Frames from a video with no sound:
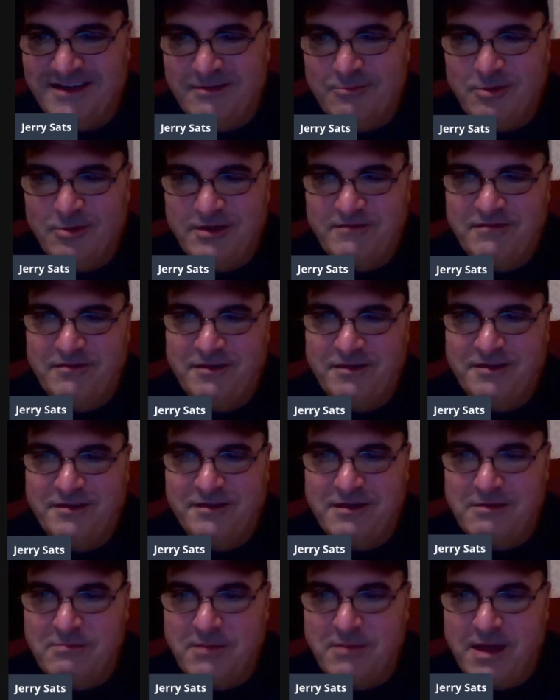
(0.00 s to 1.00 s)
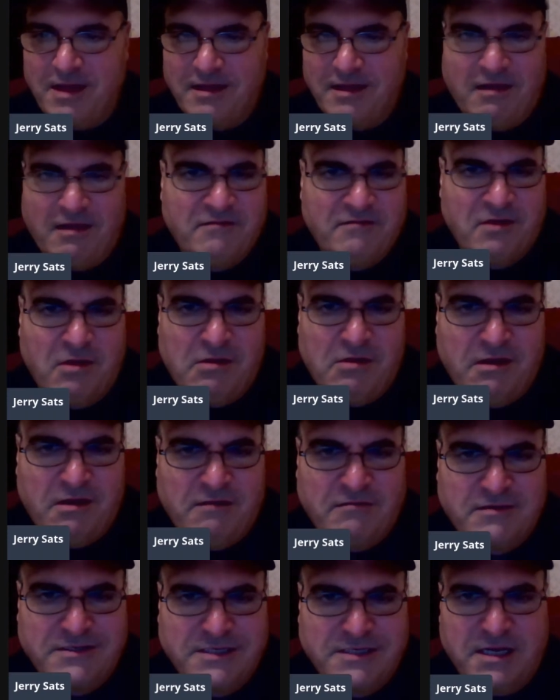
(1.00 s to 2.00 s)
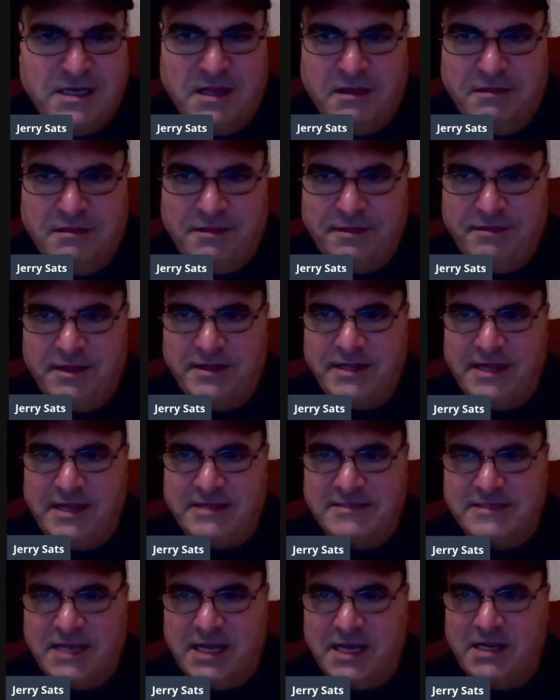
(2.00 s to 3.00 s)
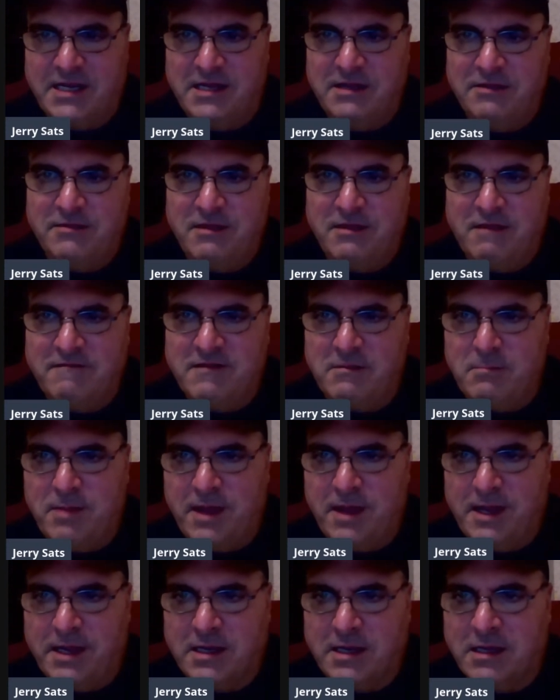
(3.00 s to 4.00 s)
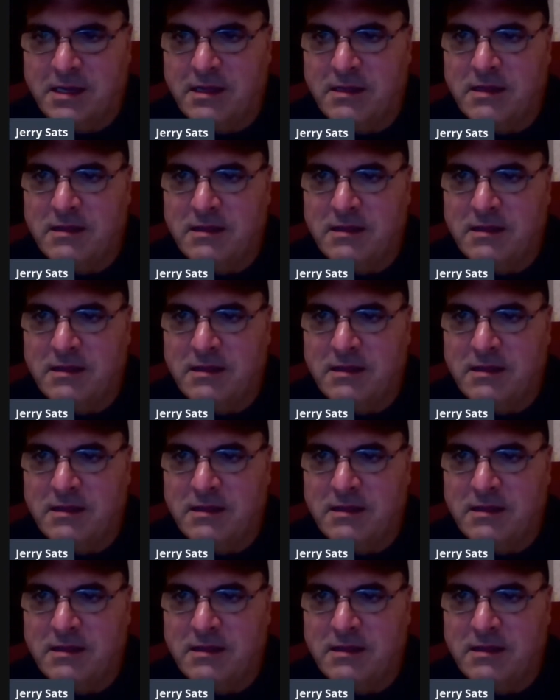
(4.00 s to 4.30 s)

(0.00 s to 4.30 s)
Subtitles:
I wait for you to come back. Have you all ever seen anything like that? Sandy, you love to bake.